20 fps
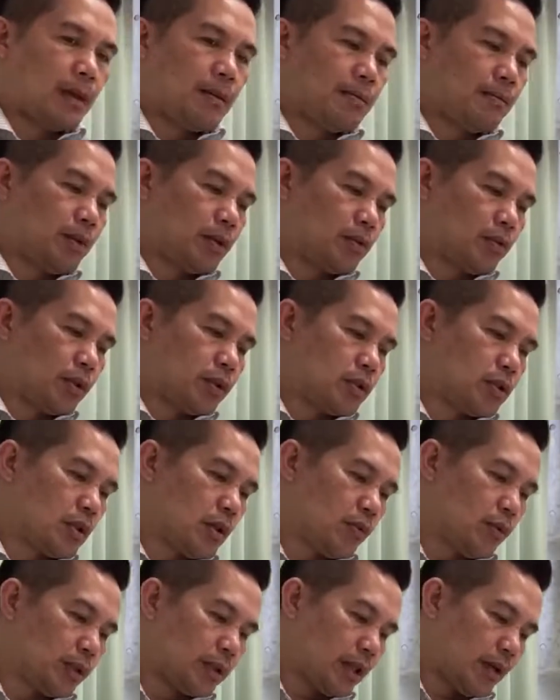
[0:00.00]
But
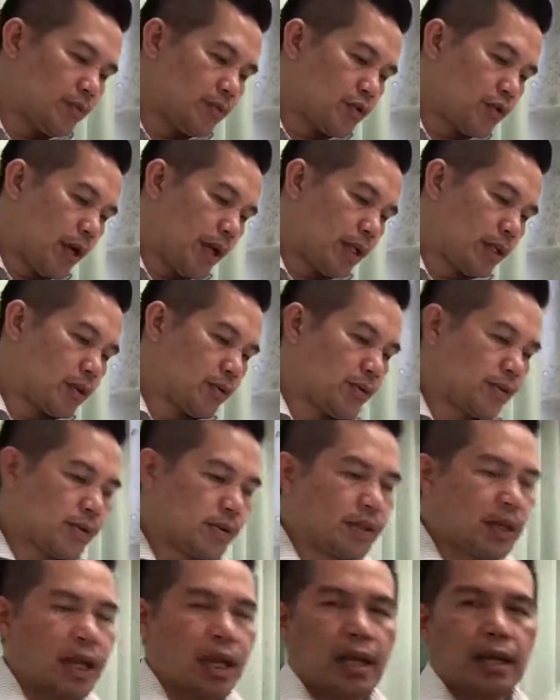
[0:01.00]
what I'm trying to
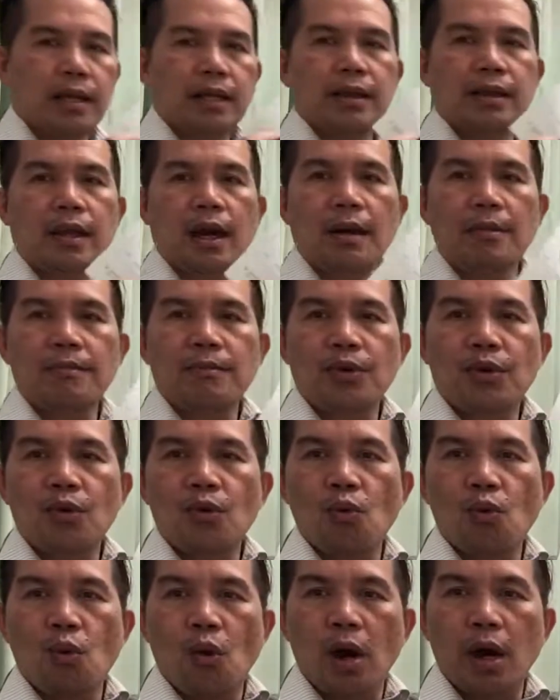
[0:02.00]
say,
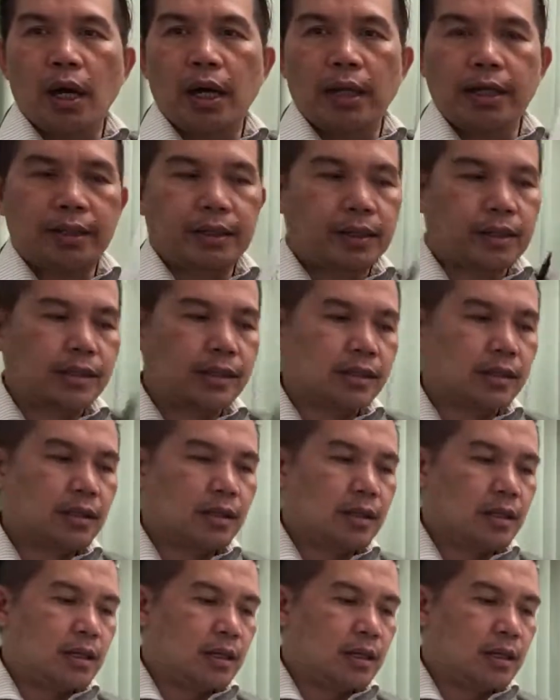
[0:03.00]
number one,